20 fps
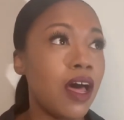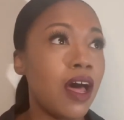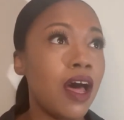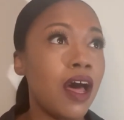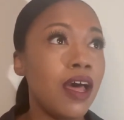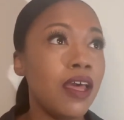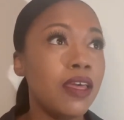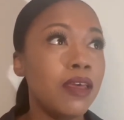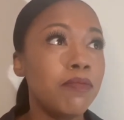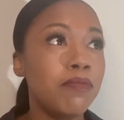
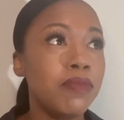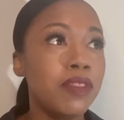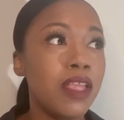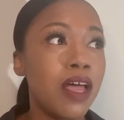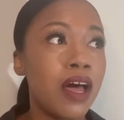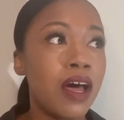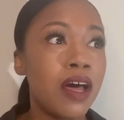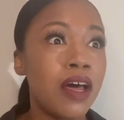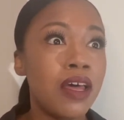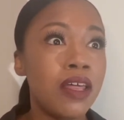I am
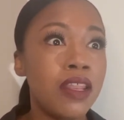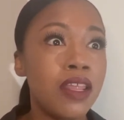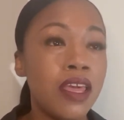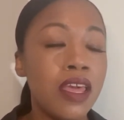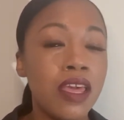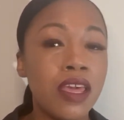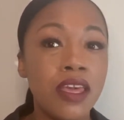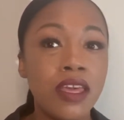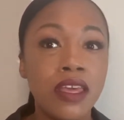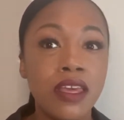not
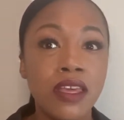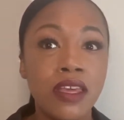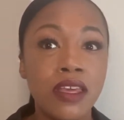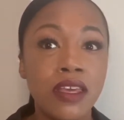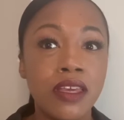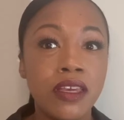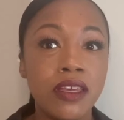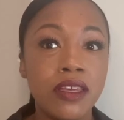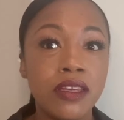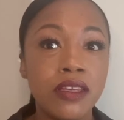
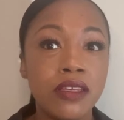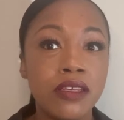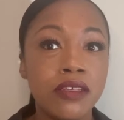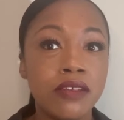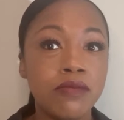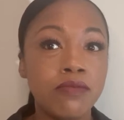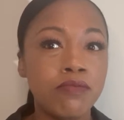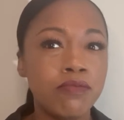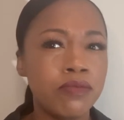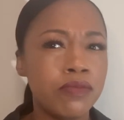
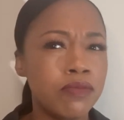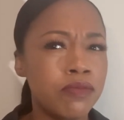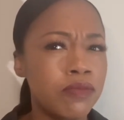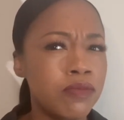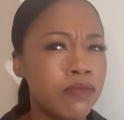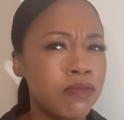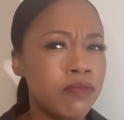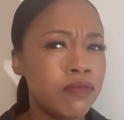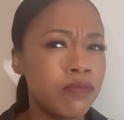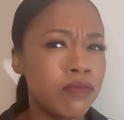a
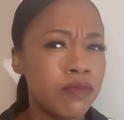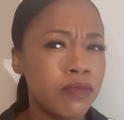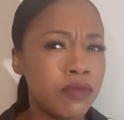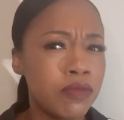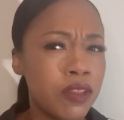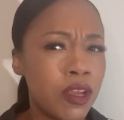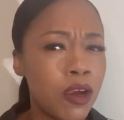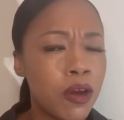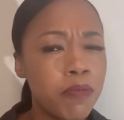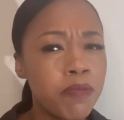
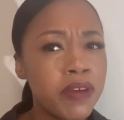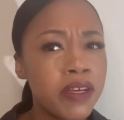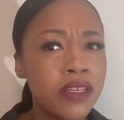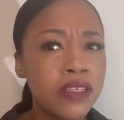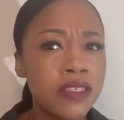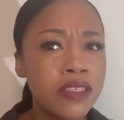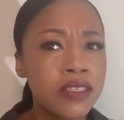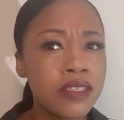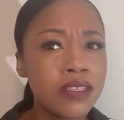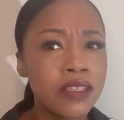
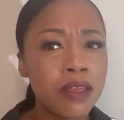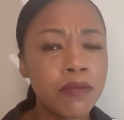therapist.